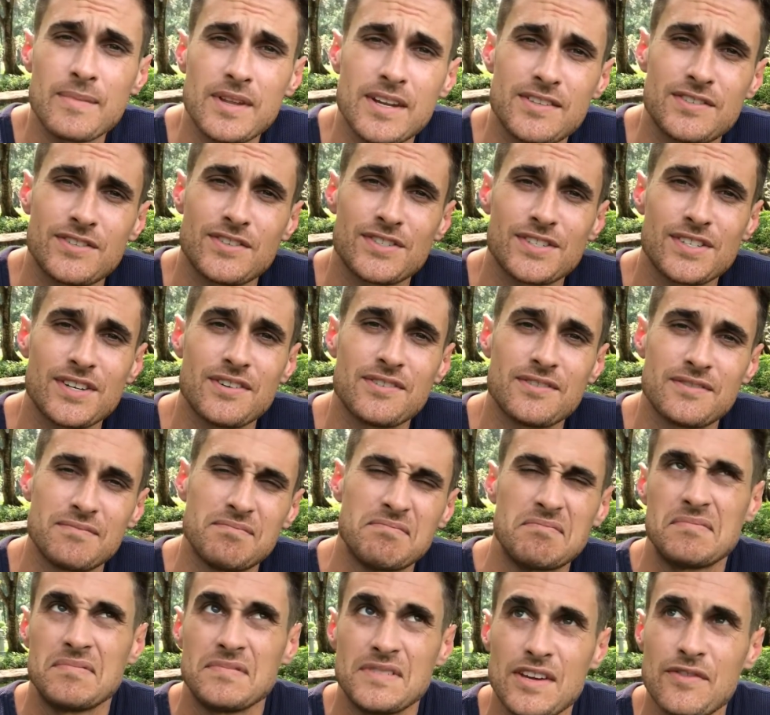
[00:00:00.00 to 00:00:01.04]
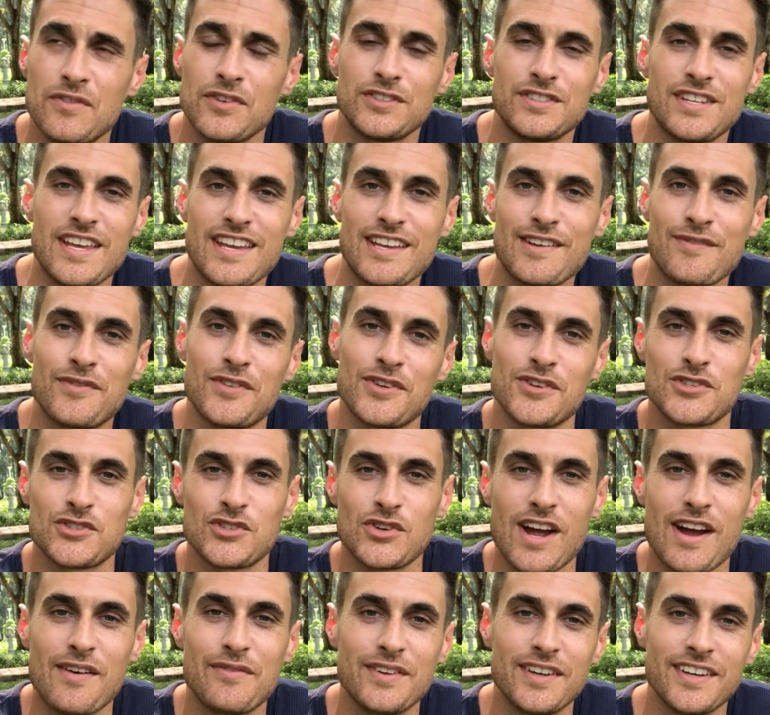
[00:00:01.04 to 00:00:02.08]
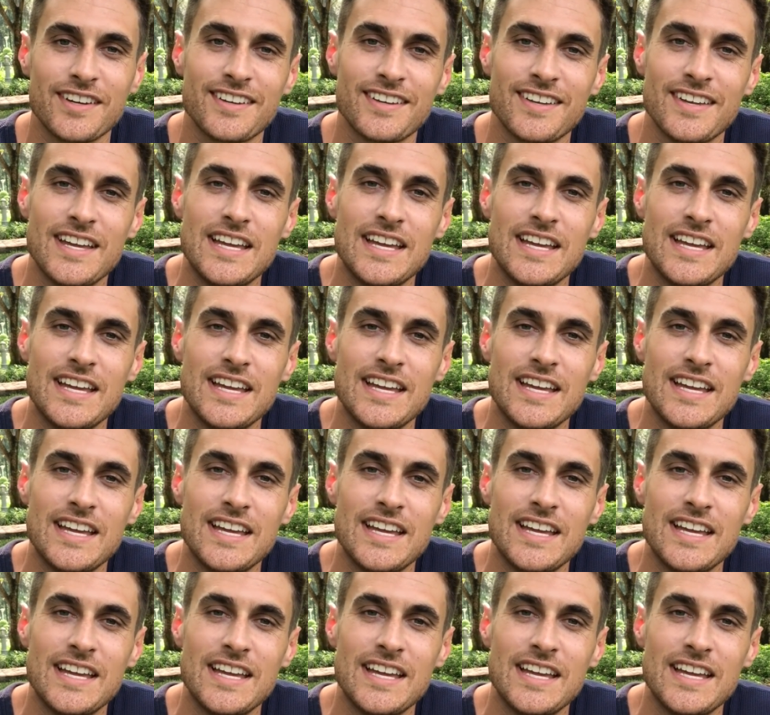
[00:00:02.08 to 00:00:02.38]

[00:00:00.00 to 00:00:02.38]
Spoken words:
minutes or so, give or take if there's traffic.